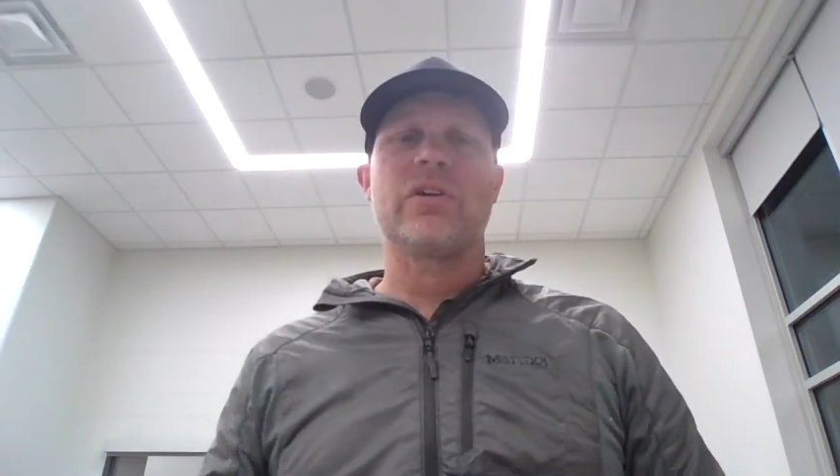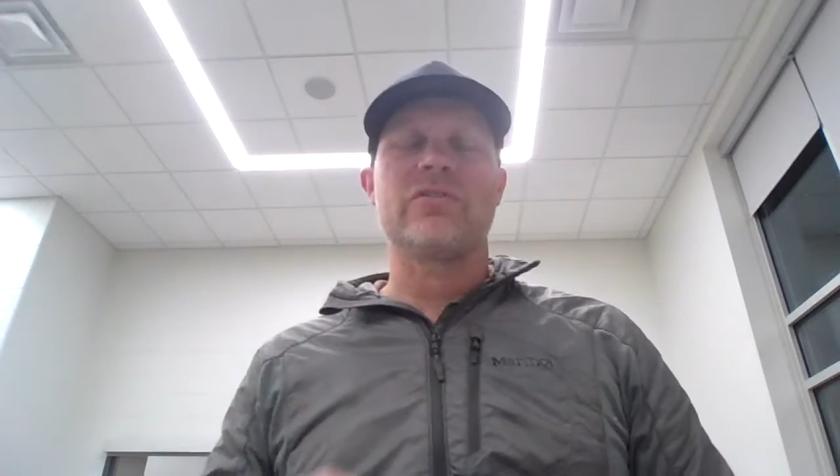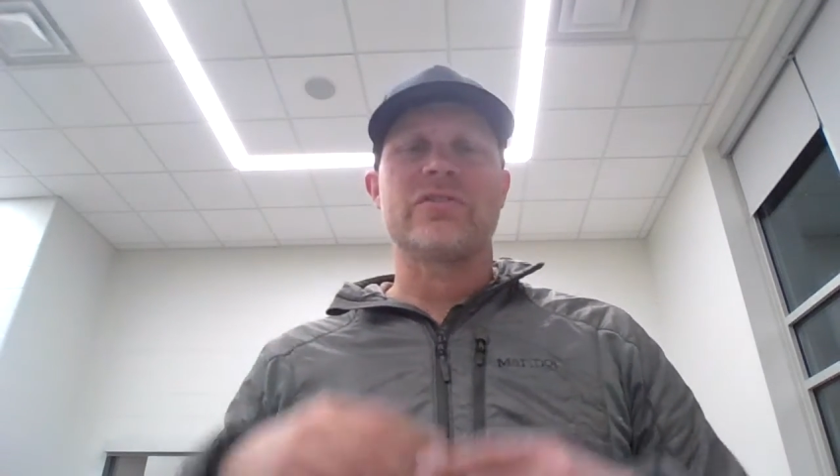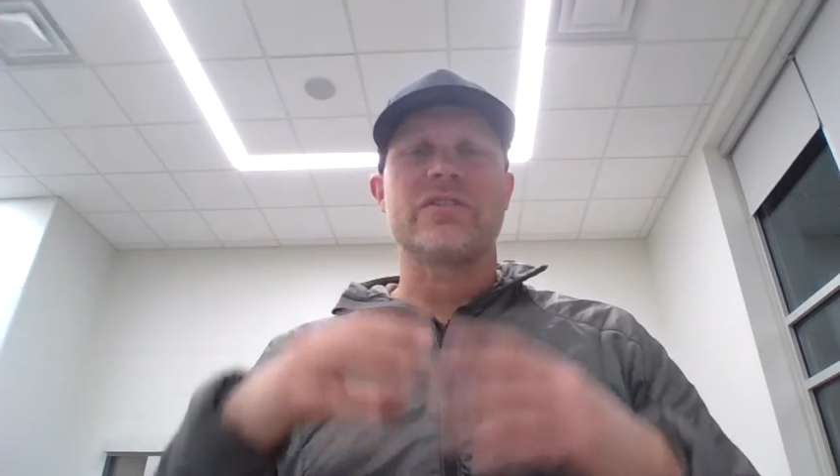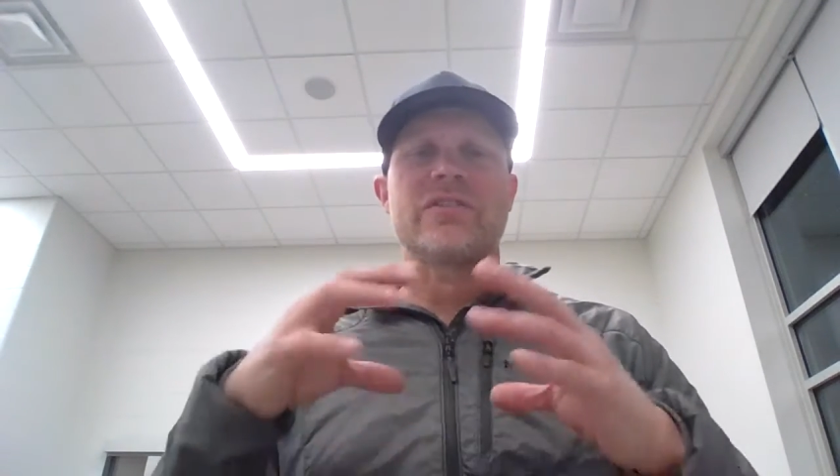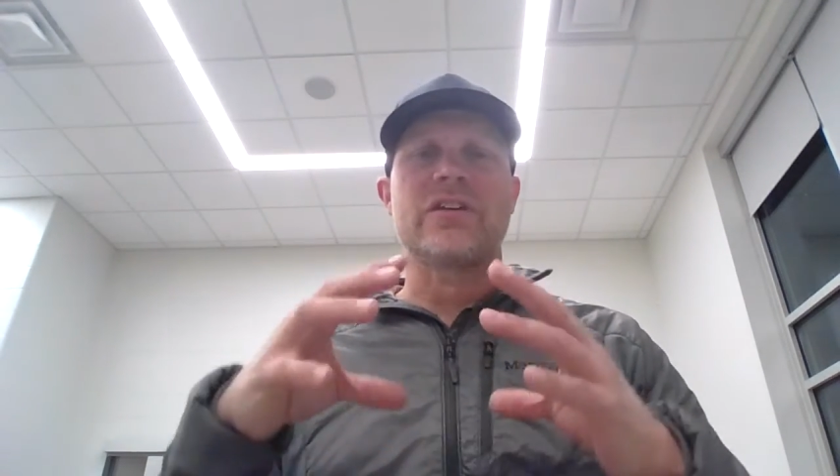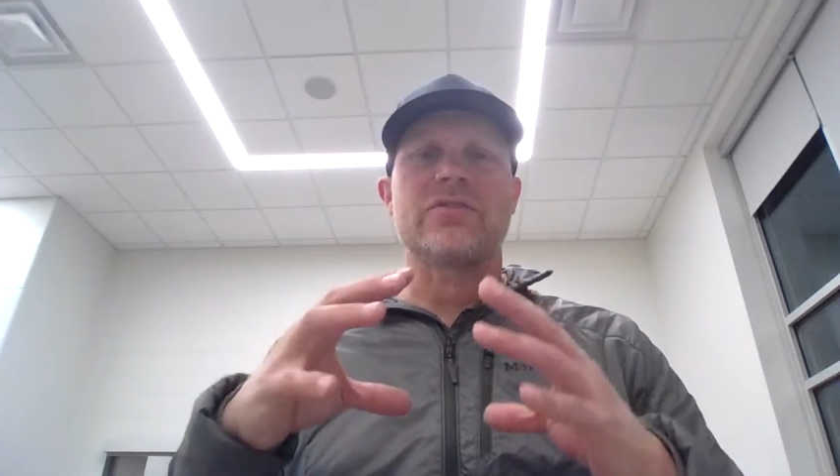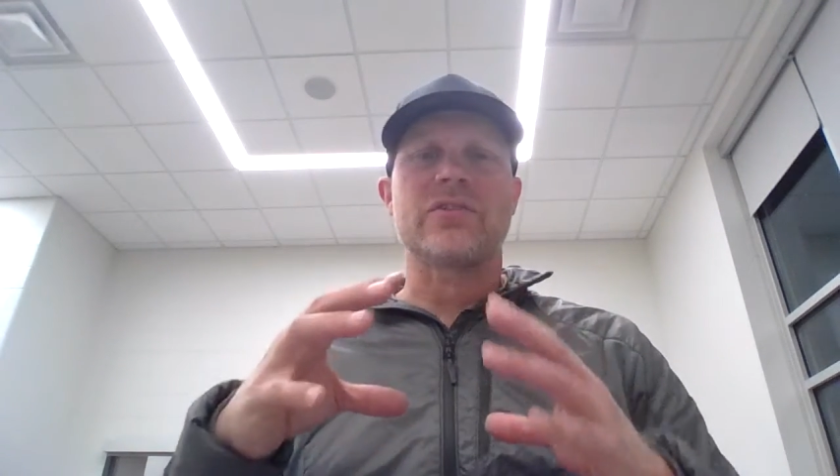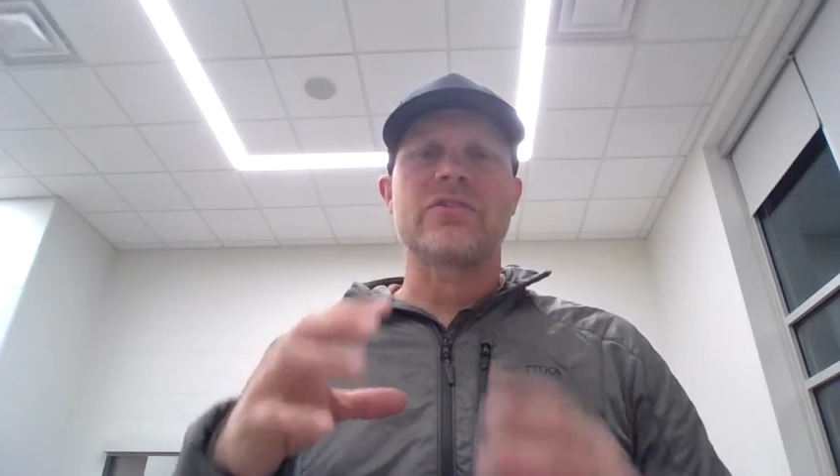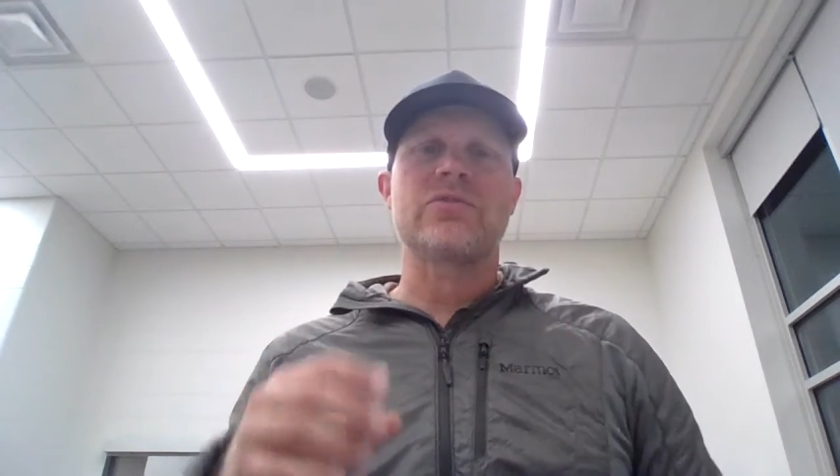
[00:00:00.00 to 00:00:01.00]
or there's a
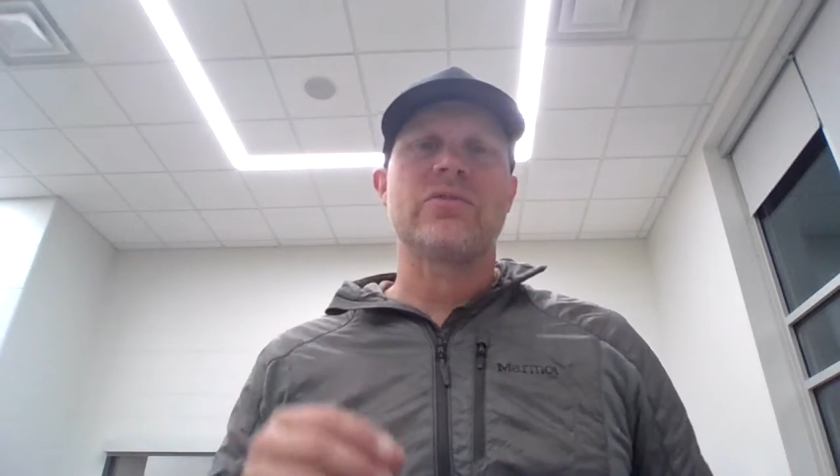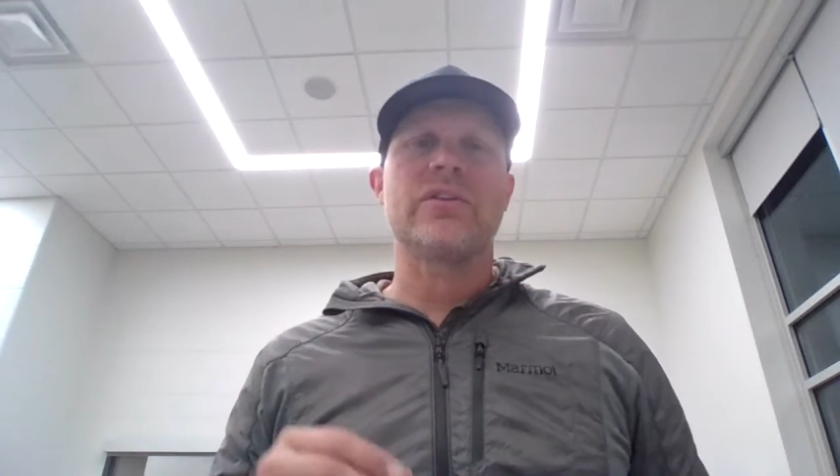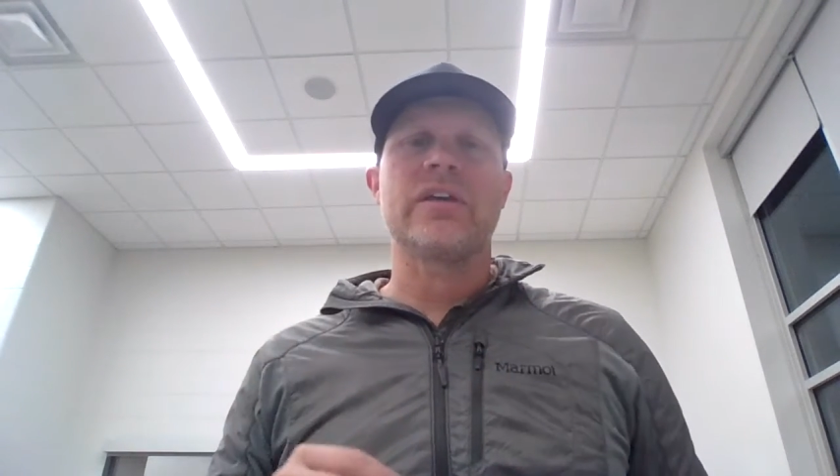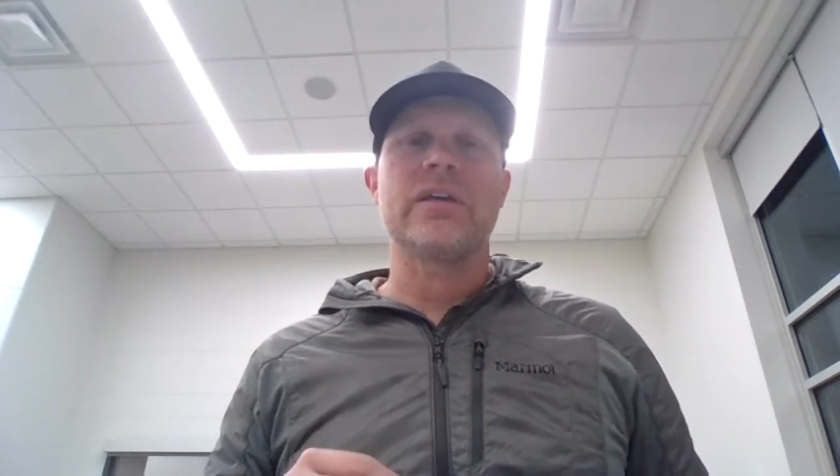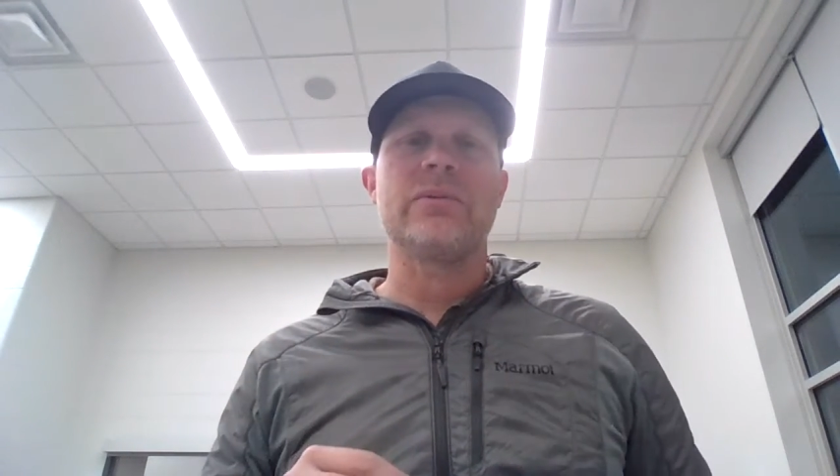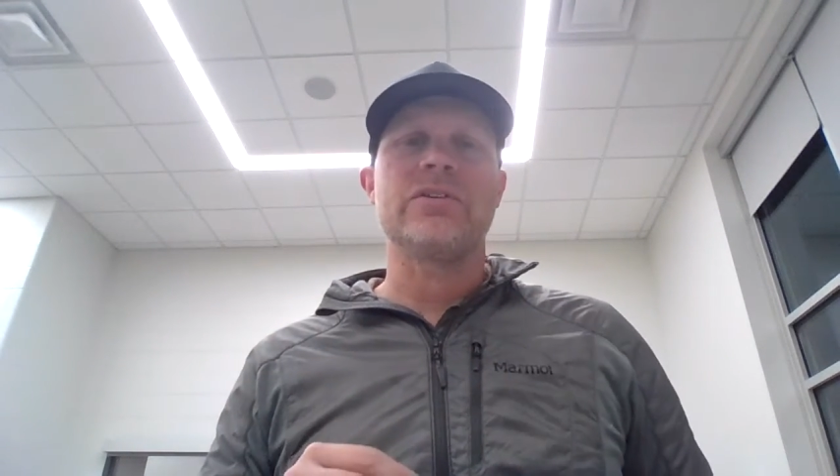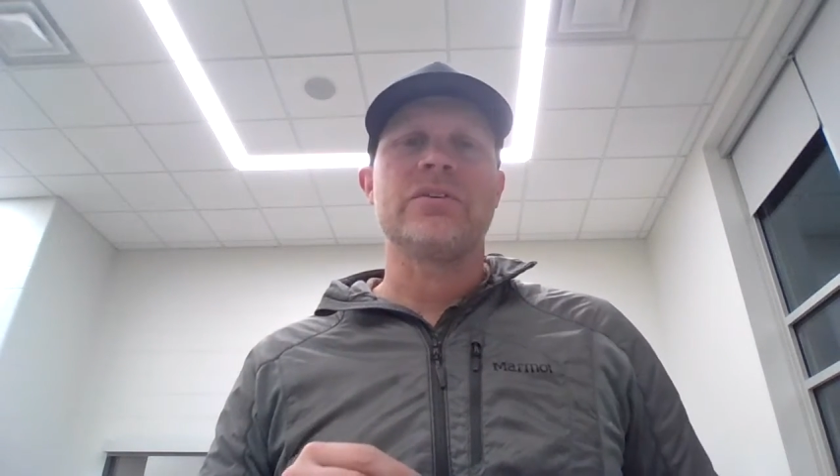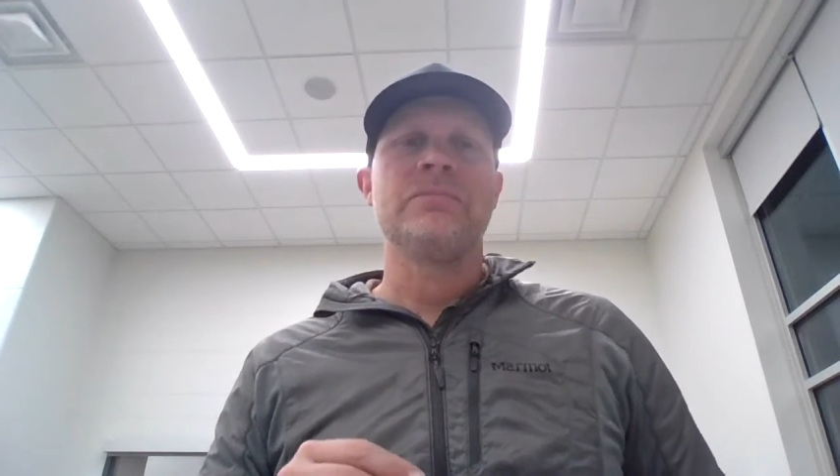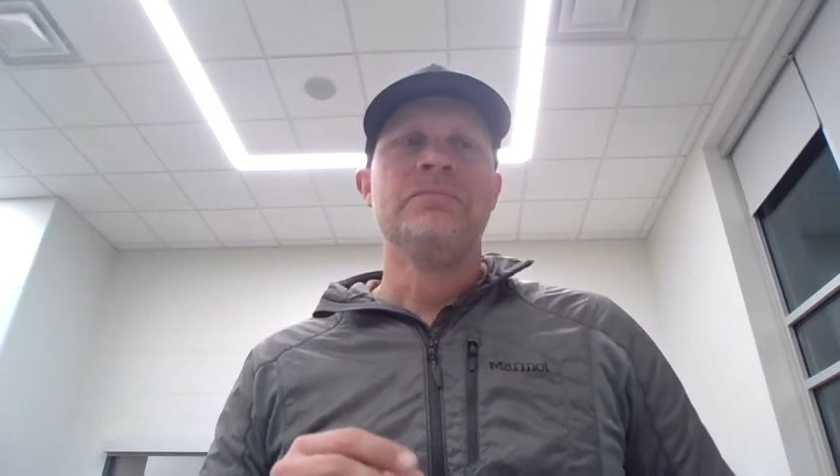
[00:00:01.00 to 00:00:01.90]
central controlling image.